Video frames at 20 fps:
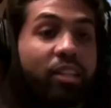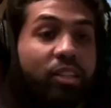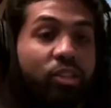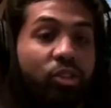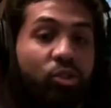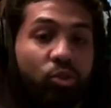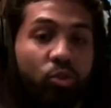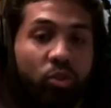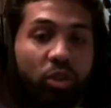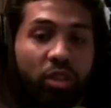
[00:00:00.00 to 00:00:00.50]
like
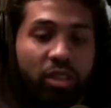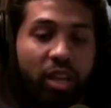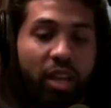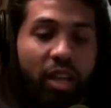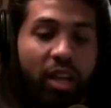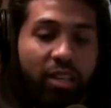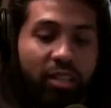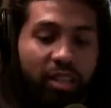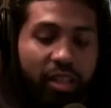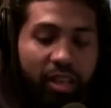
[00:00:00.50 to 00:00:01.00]
to do is
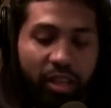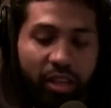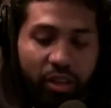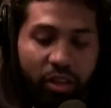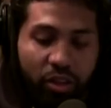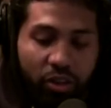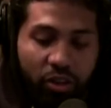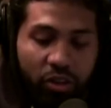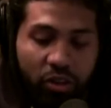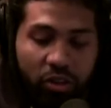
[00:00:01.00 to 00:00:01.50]
I like to
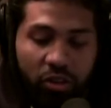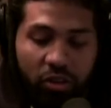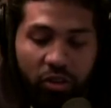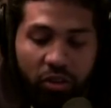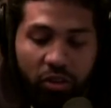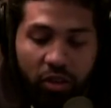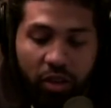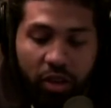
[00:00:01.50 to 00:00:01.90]
hear